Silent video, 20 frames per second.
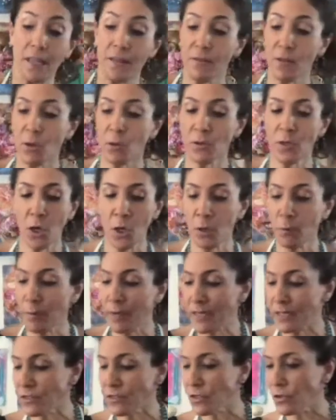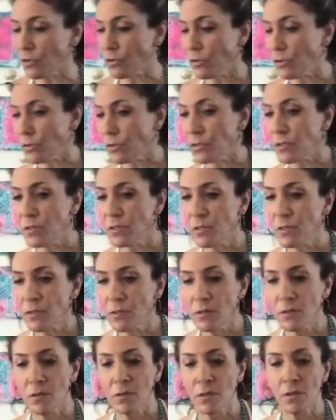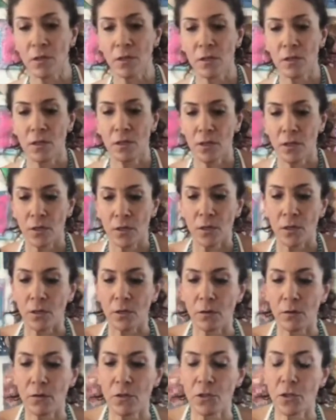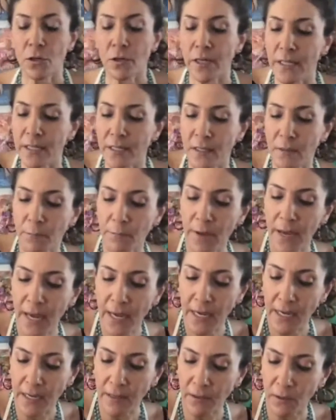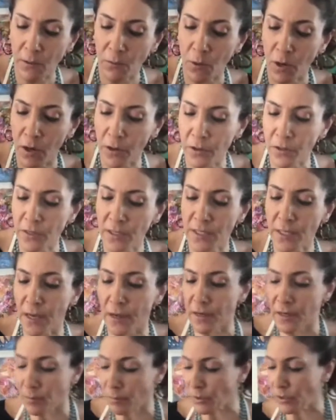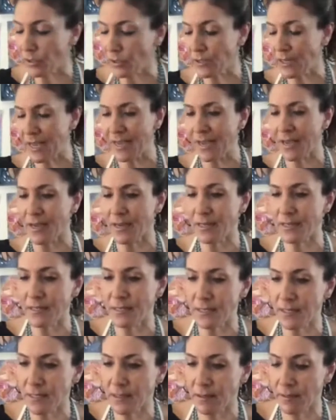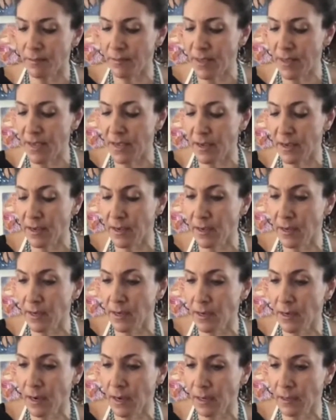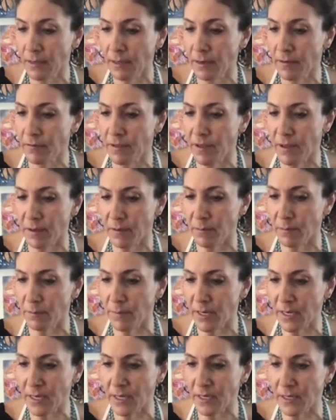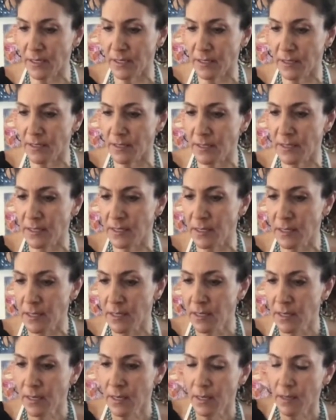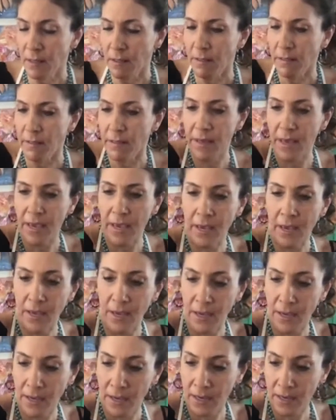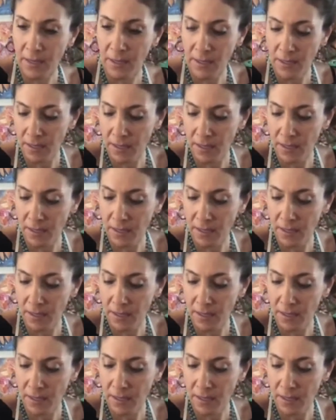And those art pencils turn into paint. They're water soluble, and I love them because they